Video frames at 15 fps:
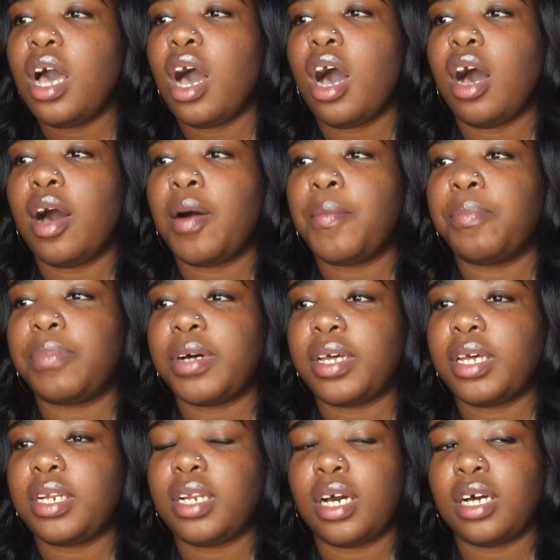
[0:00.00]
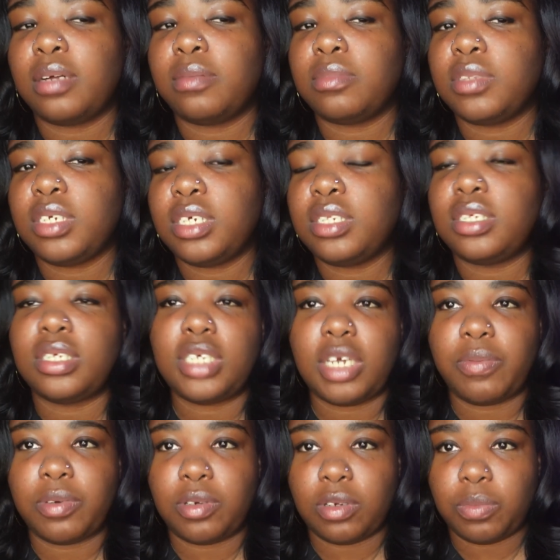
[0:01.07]
But he did
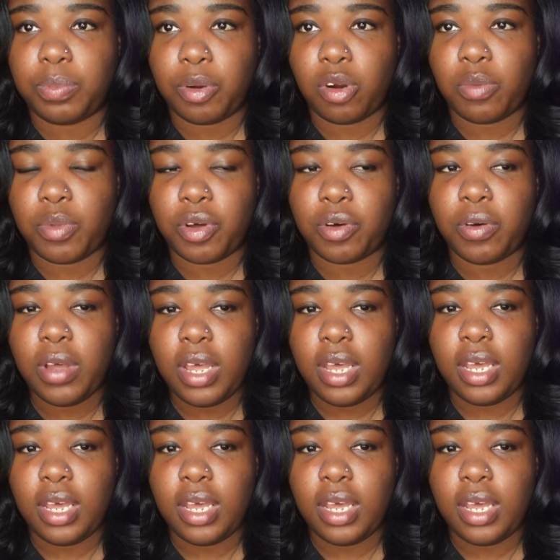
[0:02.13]
give a good promo.